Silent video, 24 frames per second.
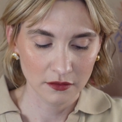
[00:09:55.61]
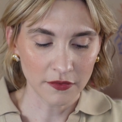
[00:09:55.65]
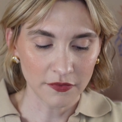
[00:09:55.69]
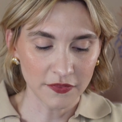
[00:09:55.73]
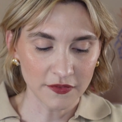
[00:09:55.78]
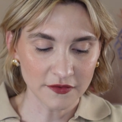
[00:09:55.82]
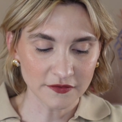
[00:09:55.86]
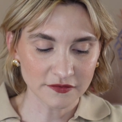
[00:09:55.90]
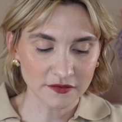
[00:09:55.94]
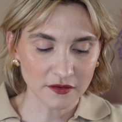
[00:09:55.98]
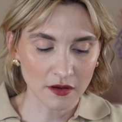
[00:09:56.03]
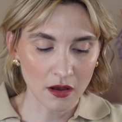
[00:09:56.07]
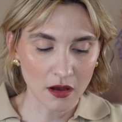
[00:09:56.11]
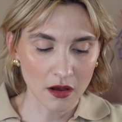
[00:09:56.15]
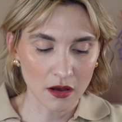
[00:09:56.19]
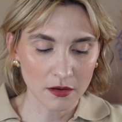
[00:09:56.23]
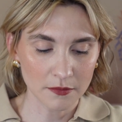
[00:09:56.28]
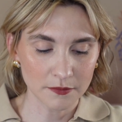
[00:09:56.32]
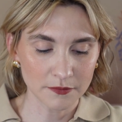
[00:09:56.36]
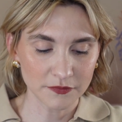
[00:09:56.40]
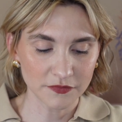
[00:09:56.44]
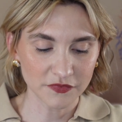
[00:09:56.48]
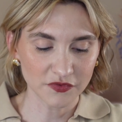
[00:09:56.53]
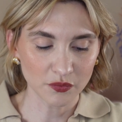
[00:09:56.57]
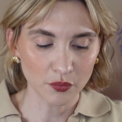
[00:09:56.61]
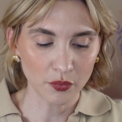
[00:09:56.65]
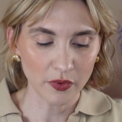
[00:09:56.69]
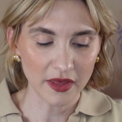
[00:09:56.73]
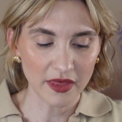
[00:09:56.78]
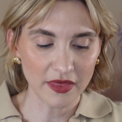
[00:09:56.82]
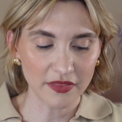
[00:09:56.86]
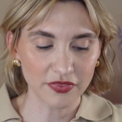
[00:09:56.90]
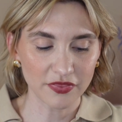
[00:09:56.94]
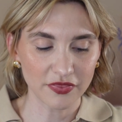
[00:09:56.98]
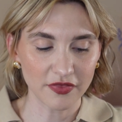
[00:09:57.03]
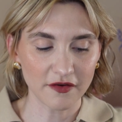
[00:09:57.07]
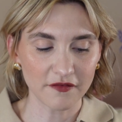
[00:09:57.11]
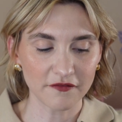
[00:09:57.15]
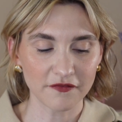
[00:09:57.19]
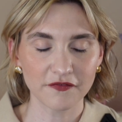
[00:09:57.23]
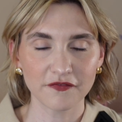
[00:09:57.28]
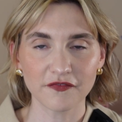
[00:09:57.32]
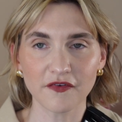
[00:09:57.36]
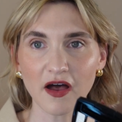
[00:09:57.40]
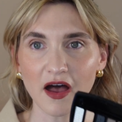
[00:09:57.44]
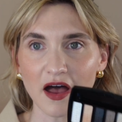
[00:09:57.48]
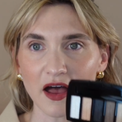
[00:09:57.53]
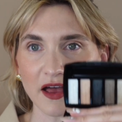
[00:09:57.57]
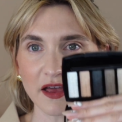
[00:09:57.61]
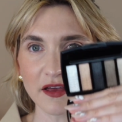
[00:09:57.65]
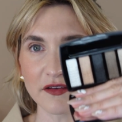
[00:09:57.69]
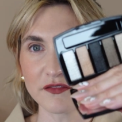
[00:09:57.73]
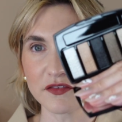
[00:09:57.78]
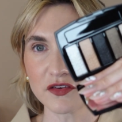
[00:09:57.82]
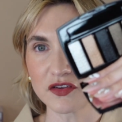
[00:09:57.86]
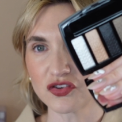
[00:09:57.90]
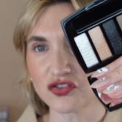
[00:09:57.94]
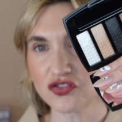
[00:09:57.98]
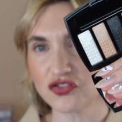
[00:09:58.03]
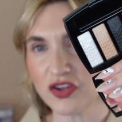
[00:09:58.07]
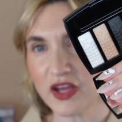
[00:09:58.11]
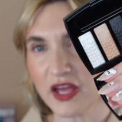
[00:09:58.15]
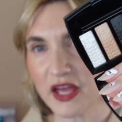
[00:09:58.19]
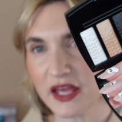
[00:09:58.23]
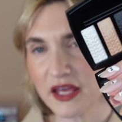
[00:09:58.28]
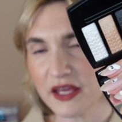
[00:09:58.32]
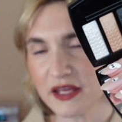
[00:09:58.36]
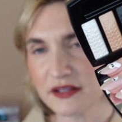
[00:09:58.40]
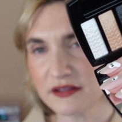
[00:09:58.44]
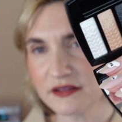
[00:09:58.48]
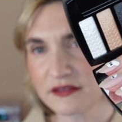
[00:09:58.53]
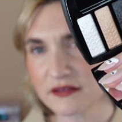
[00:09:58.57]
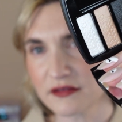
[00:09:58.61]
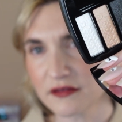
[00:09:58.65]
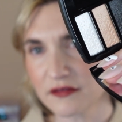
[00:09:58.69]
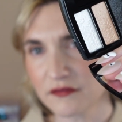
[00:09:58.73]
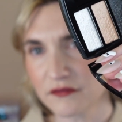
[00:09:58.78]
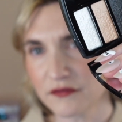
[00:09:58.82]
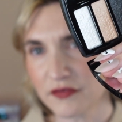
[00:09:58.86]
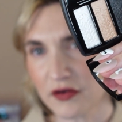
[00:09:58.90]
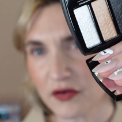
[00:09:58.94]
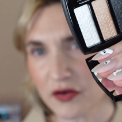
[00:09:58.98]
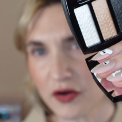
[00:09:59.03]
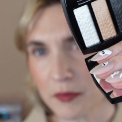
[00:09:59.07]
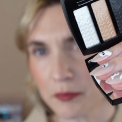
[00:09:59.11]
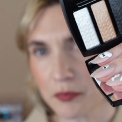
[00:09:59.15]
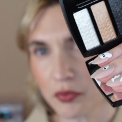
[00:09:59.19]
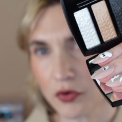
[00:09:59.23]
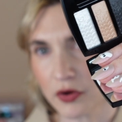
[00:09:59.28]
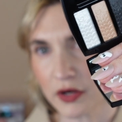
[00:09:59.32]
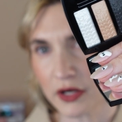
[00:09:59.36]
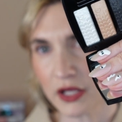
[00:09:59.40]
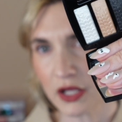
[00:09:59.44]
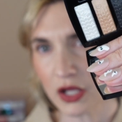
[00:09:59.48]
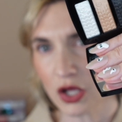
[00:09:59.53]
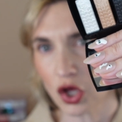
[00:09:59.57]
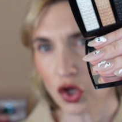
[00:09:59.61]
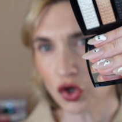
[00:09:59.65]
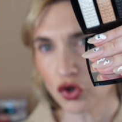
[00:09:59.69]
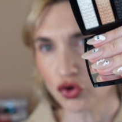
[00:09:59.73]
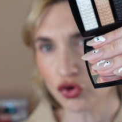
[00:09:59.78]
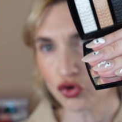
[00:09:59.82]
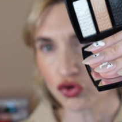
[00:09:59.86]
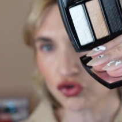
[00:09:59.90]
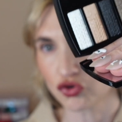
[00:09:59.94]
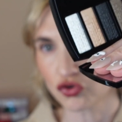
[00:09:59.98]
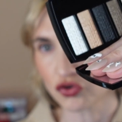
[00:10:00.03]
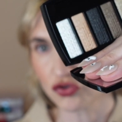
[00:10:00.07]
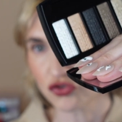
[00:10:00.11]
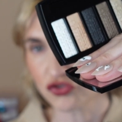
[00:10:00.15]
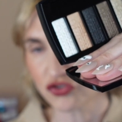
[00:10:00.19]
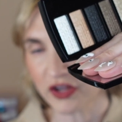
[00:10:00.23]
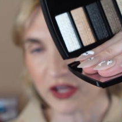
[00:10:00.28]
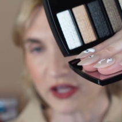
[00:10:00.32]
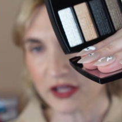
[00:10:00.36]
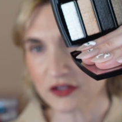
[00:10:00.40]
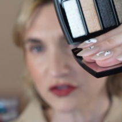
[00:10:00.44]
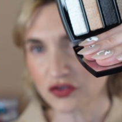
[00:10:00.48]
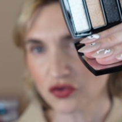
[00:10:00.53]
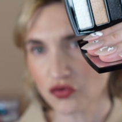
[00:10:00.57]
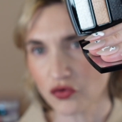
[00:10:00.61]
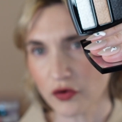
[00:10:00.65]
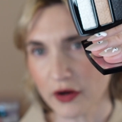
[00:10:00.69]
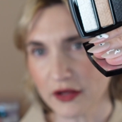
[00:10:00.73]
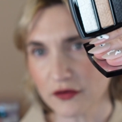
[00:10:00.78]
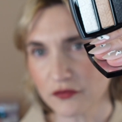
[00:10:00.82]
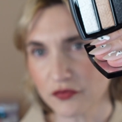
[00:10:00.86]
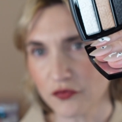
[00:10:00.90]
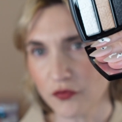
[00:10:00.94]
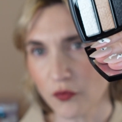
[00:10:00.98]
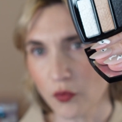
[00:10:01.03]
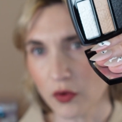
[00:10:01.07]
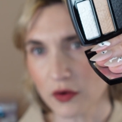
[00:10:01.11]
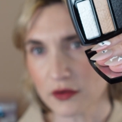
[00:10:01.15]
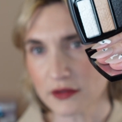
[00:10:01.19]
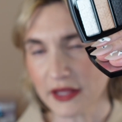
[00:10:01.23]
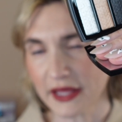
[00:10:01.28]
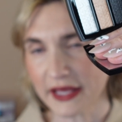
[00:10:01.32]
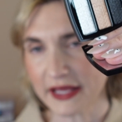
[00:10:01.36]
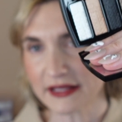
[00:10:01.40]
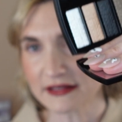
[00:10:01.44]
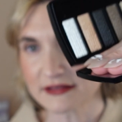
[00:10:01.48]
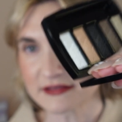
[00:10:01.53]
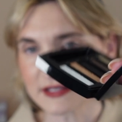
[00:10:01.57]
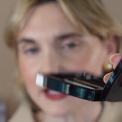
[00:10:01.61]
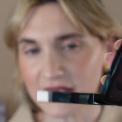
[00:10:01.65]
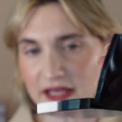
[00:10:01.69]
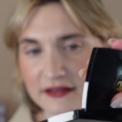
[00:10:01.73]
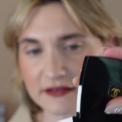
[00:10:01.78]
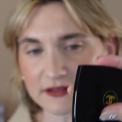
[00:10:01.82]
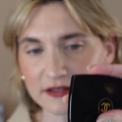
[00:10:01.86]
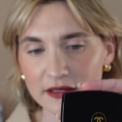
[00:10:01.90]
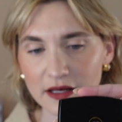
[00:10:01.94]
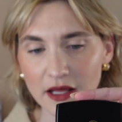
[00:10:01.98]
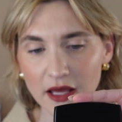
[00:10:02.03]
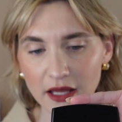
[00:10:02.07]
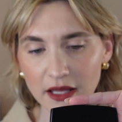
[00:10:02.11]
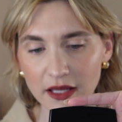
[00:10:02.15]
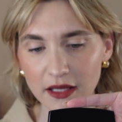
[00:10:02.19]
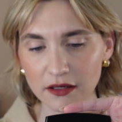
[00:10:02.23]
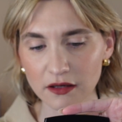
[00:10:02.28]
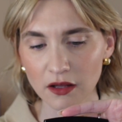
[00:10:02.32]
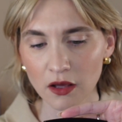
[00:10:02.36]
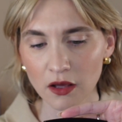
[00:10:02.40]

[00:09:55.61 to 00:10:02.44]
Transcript: This comes with 5 shades, very pretty neutral shades, great for like day to night.